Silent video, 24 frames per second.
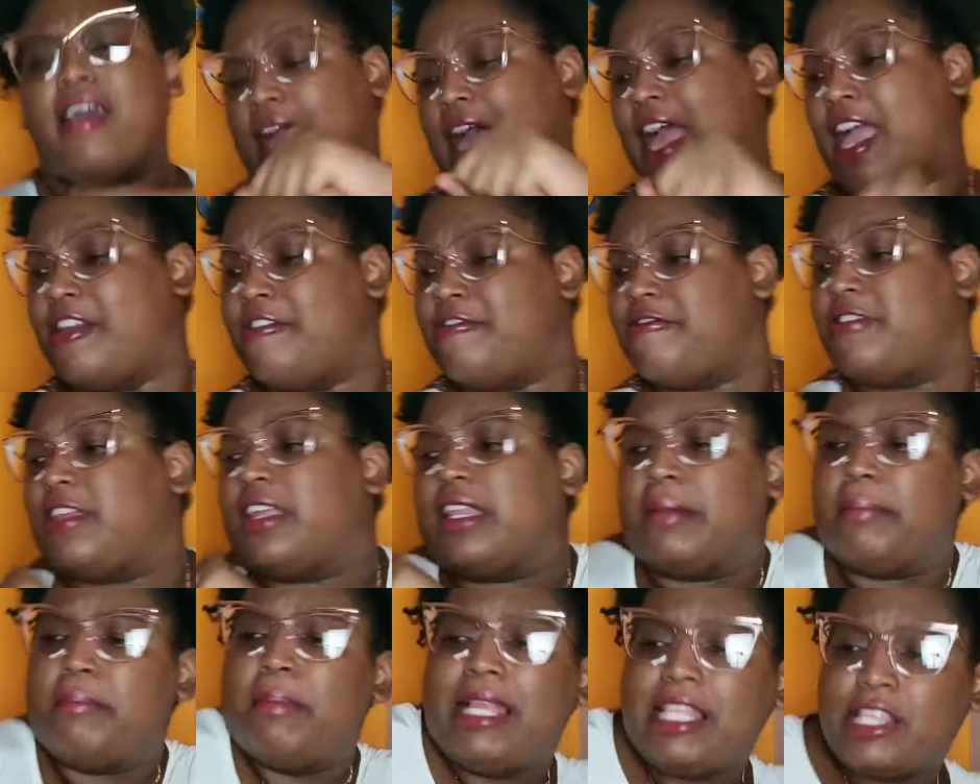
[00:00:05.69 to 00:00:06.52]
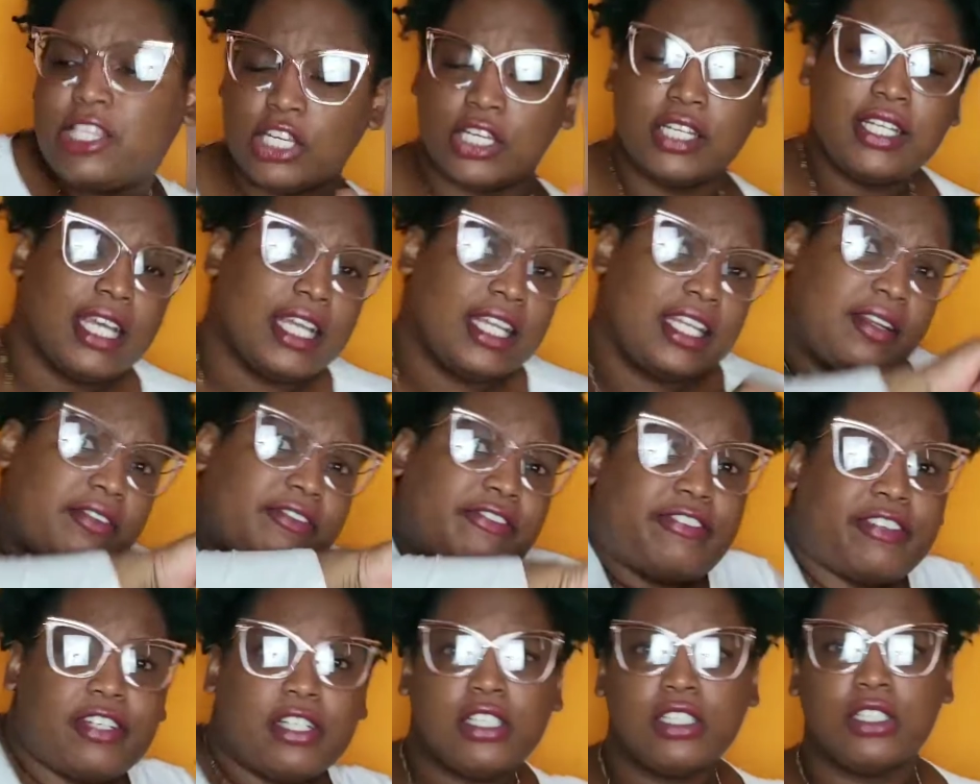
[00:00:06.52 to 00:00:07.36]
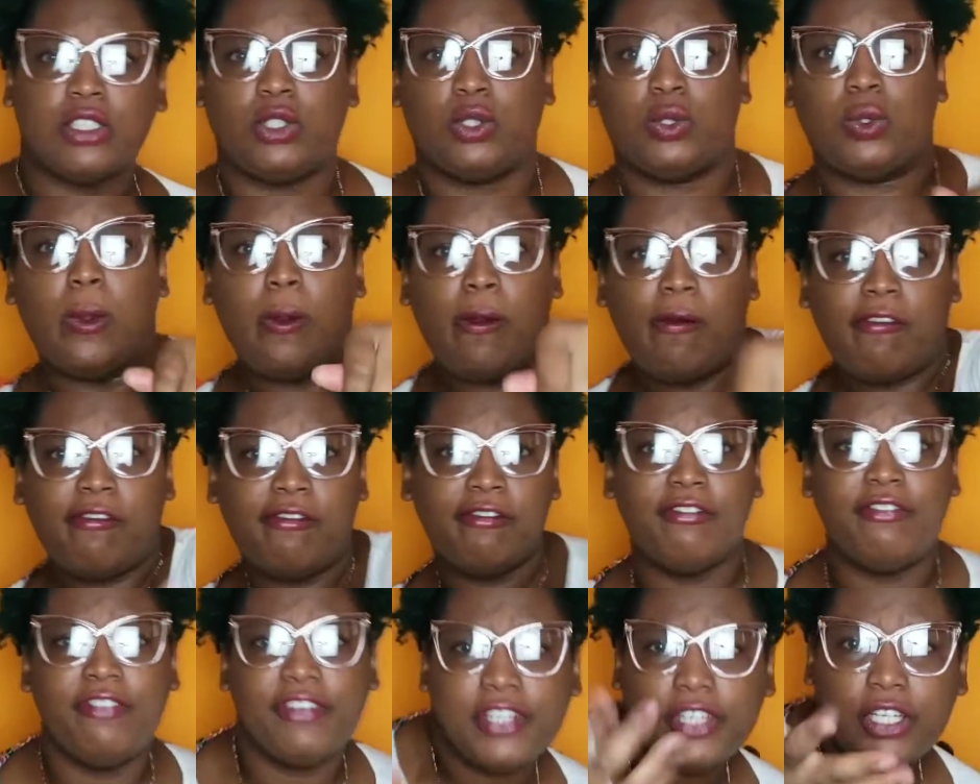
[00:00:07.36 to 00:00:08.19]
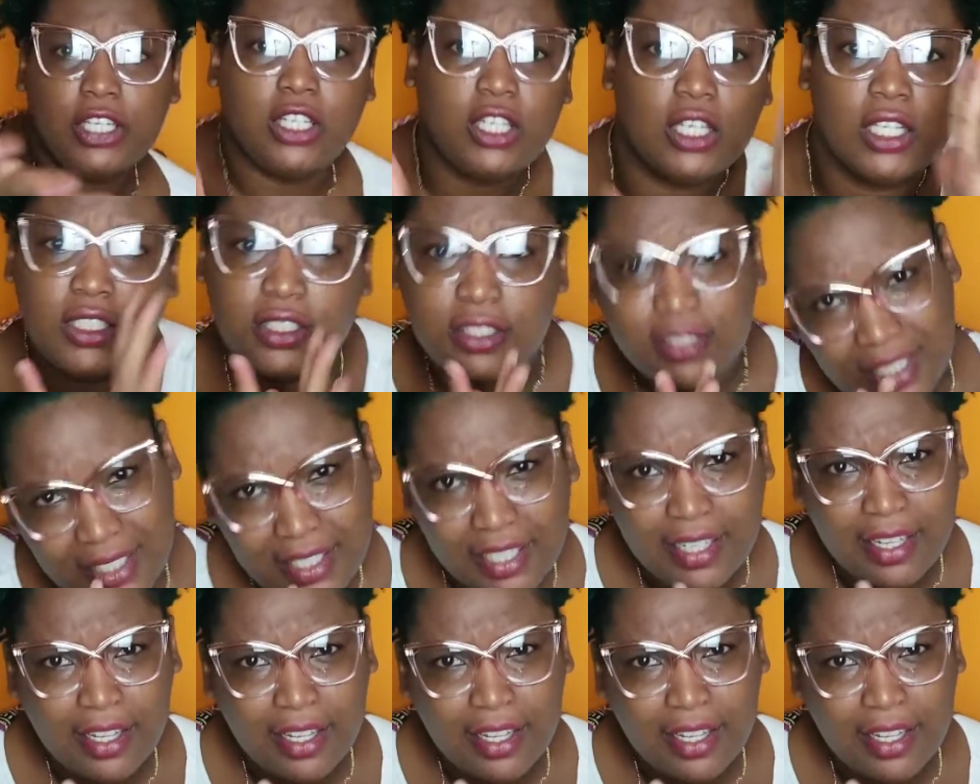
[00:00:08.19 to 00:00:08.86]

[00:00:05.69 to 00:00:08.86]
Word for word: I feel better than the first two videos.